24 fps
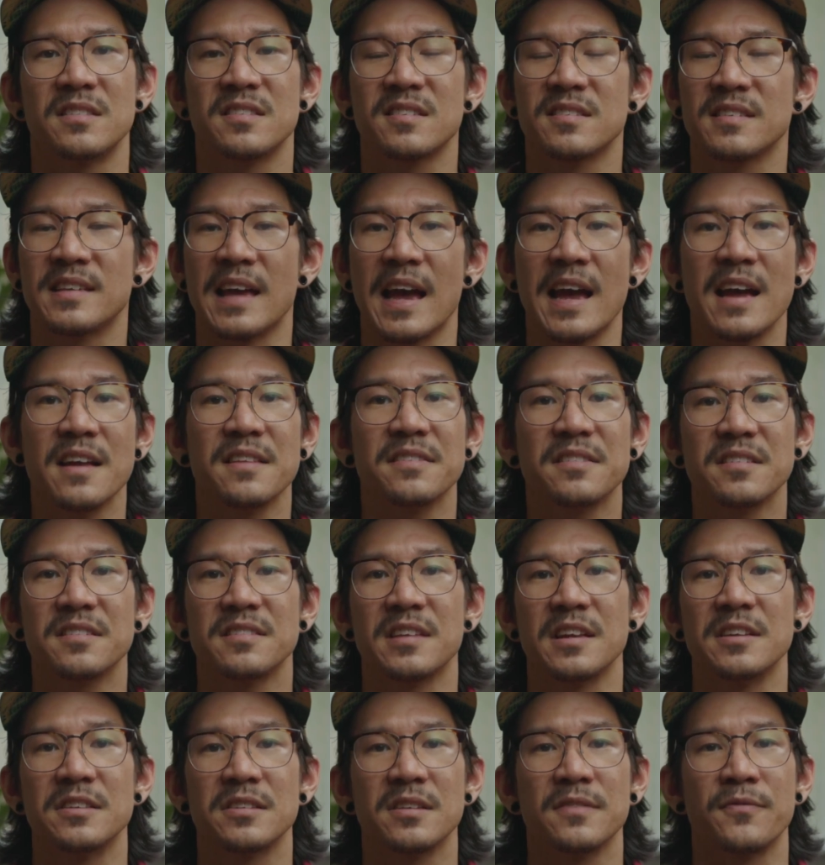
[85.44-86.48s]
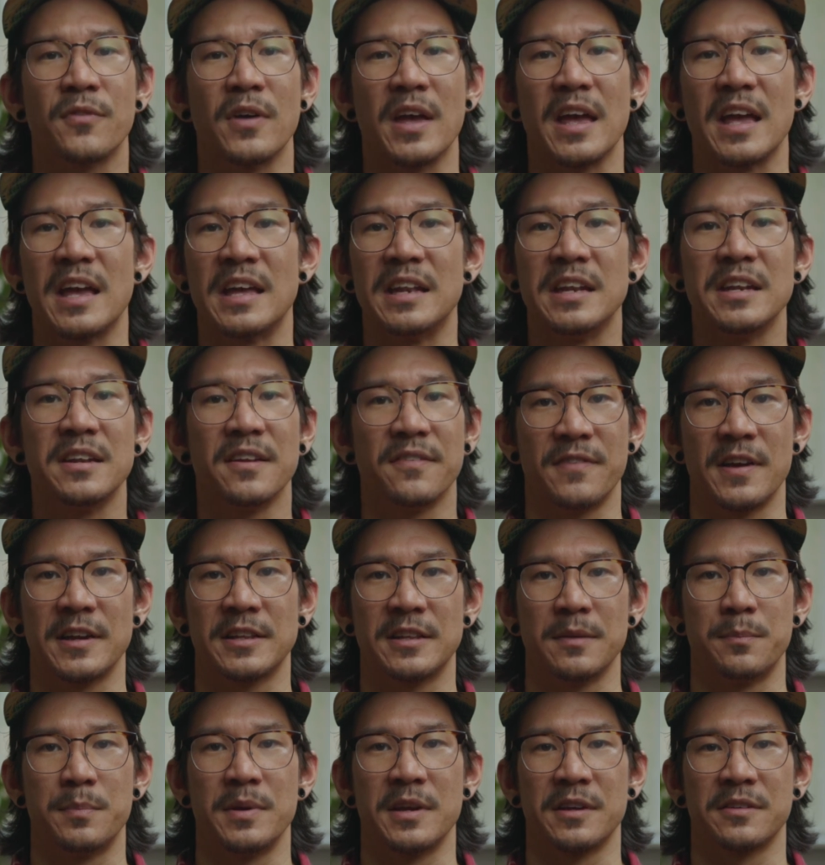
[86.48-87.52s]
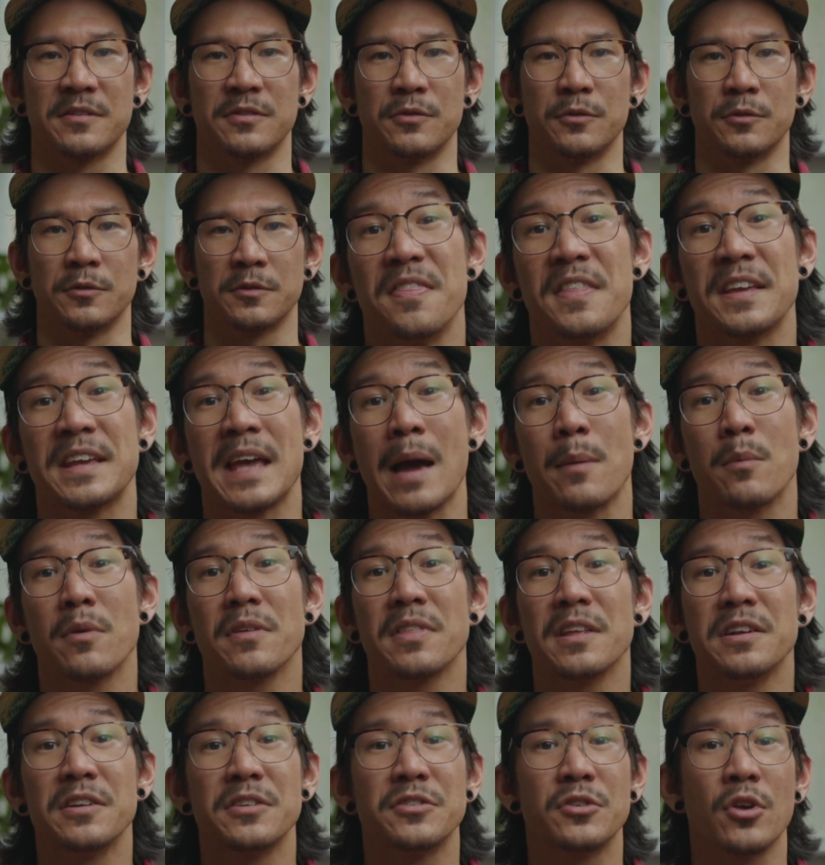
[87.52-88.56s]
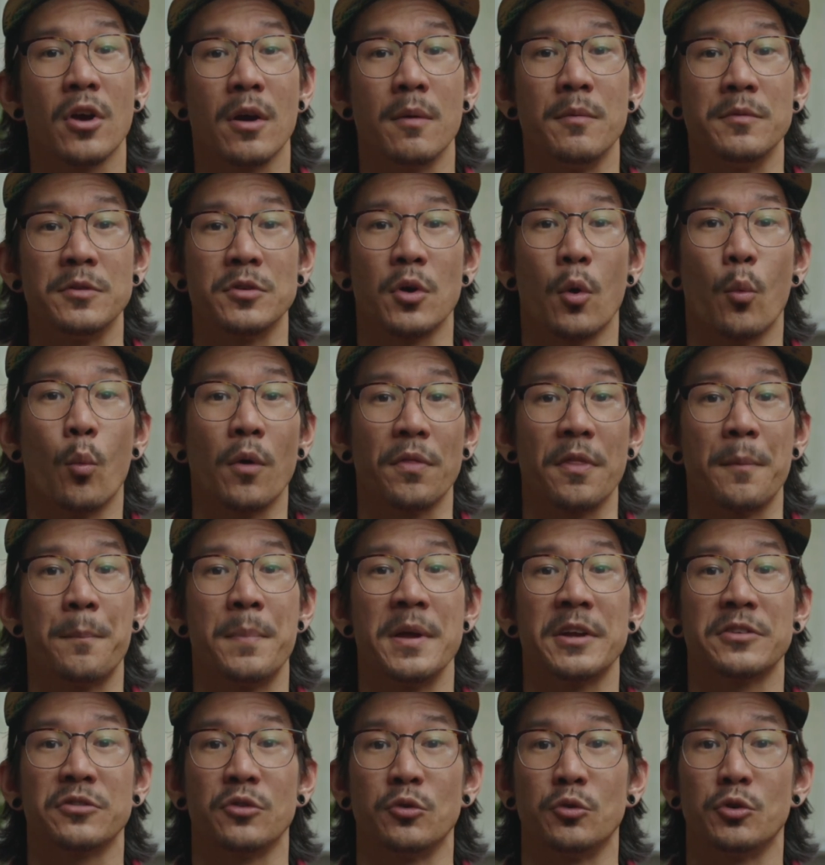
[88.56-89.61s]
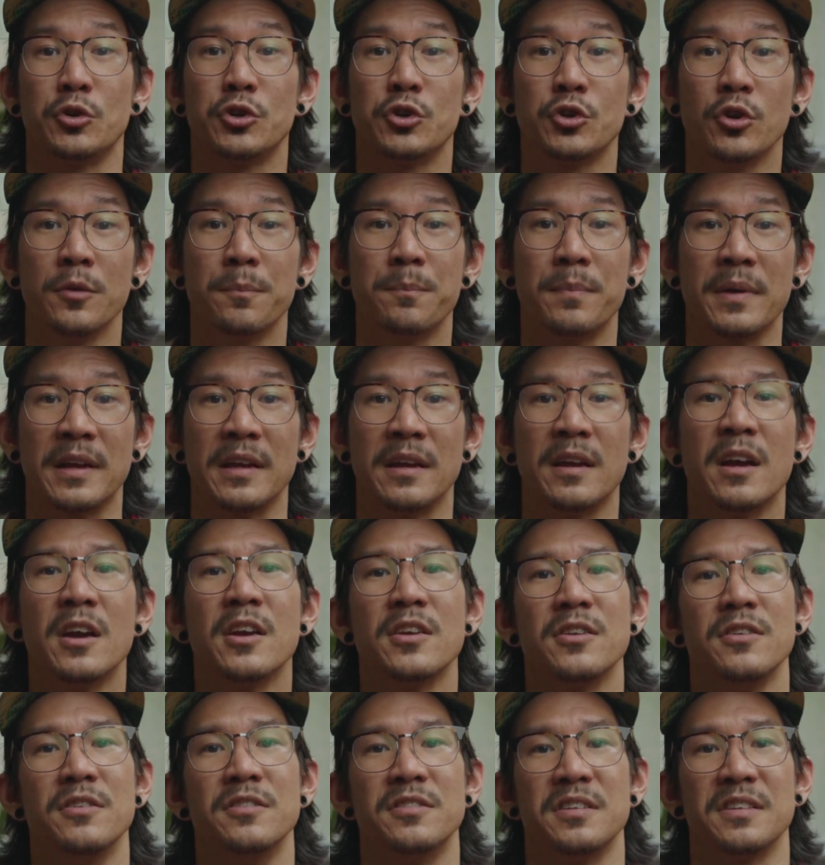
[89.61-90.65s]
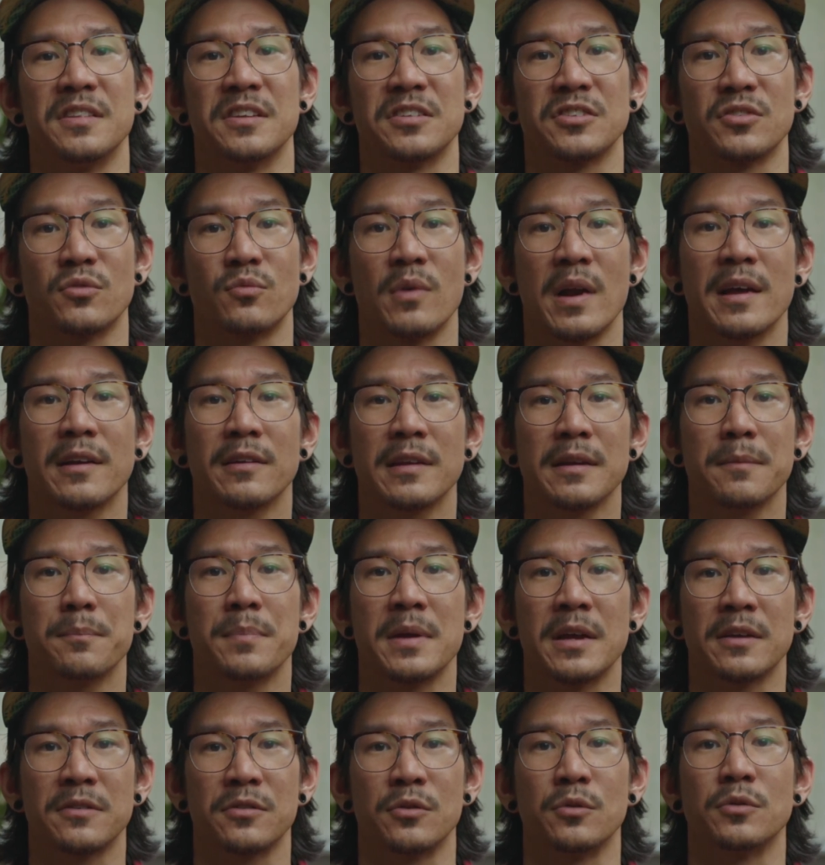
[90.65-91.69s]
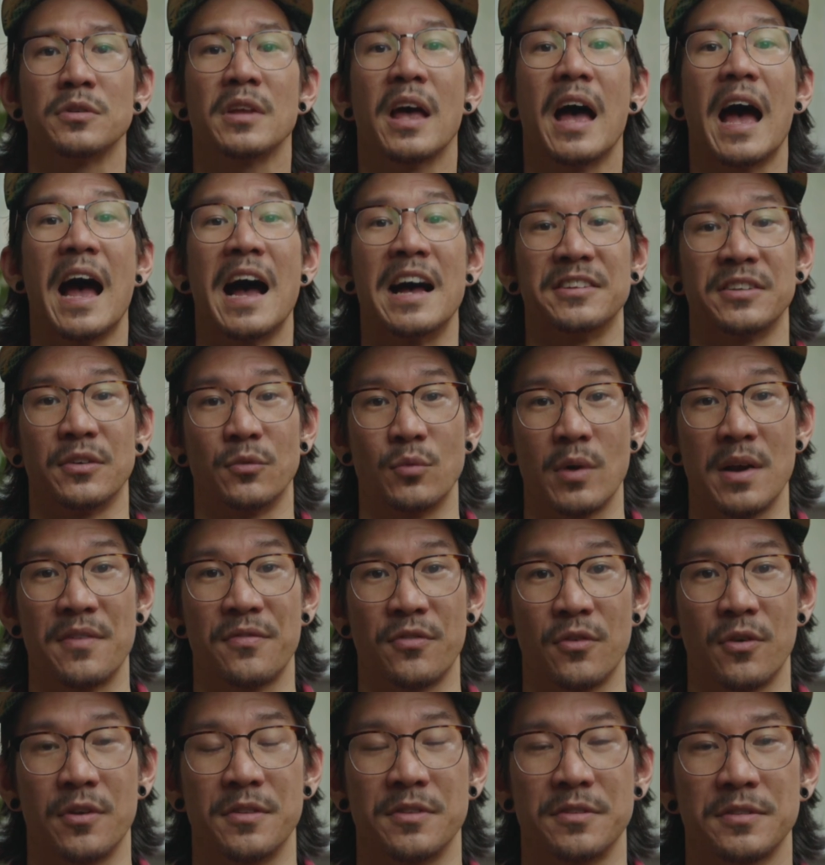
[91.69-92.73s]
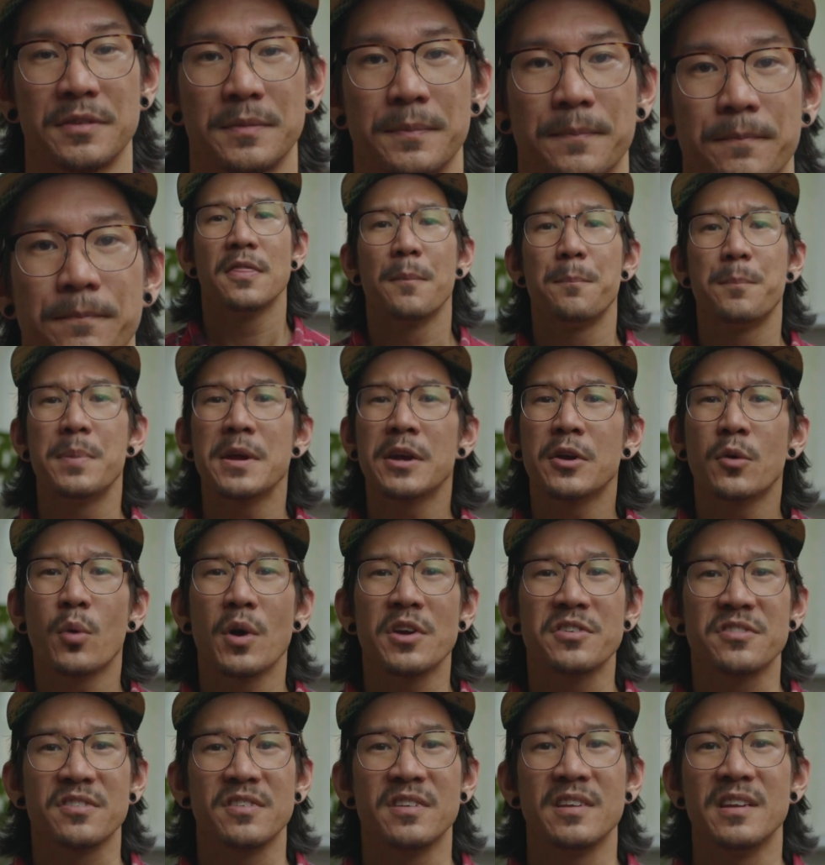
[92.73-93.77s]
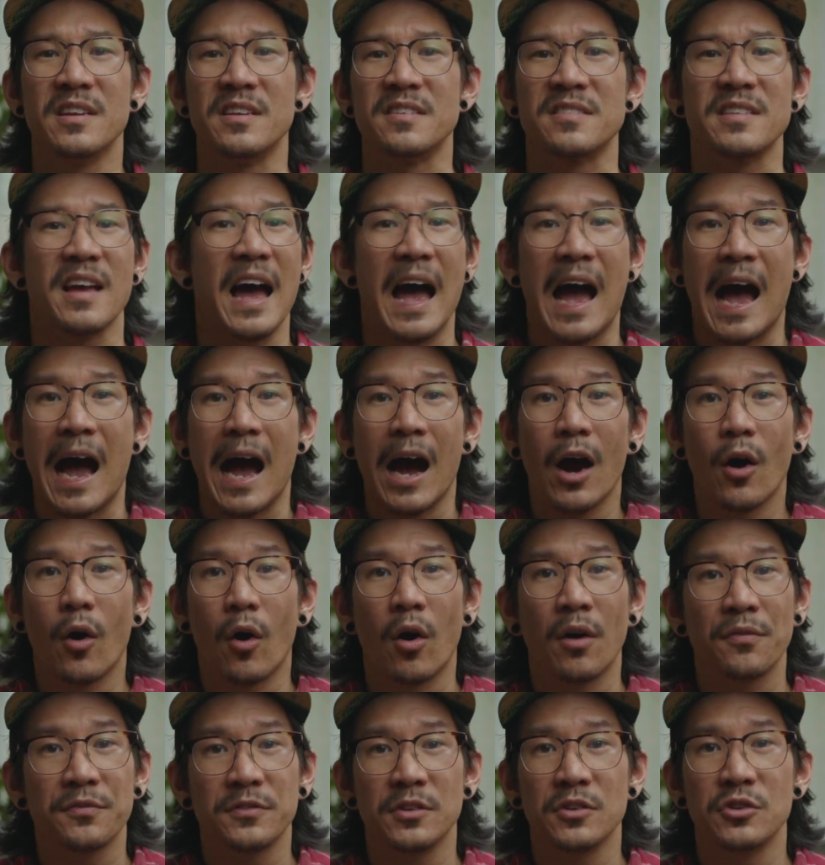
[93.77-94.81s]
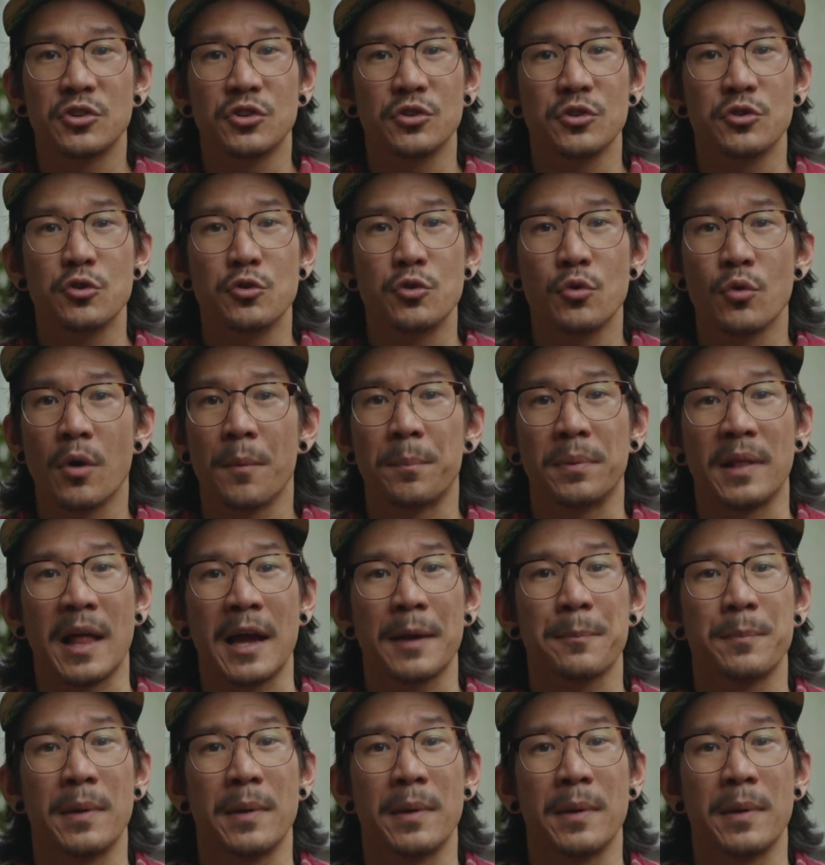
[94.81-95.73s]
scans the sensor for any defective pixels. The camera then determines what the pixel should be using the surrounding pixels as a reference. The big question is, how often should you do a black